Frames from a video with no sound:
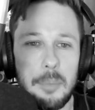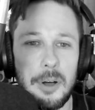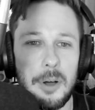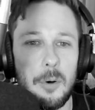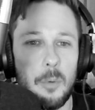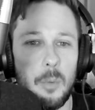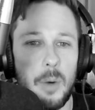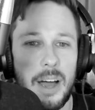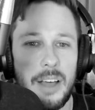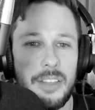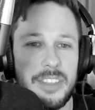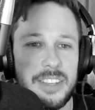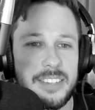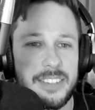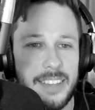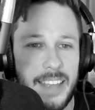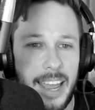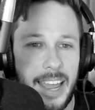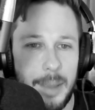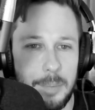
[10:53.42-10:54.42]
but while
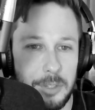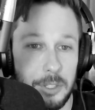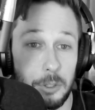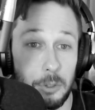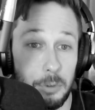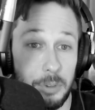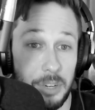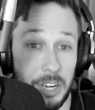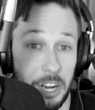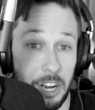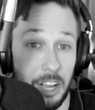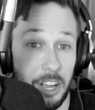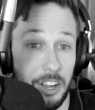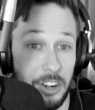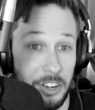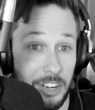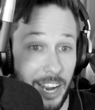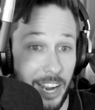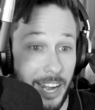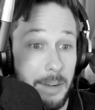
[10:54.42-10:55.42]
this absolute uh,
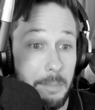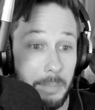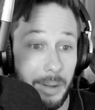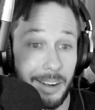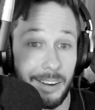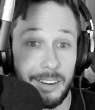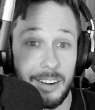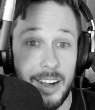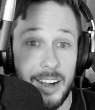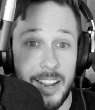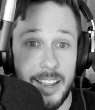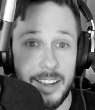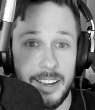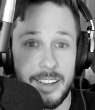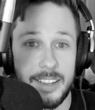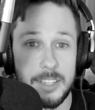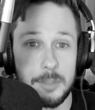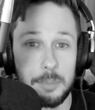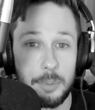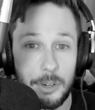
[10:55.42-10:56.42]
nightmare
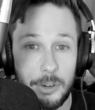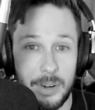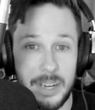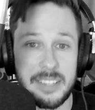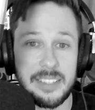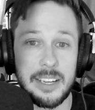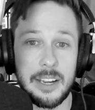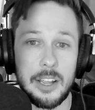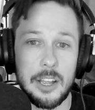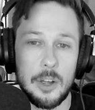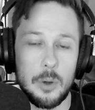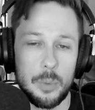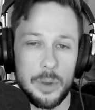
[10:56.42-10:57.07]
is progressing,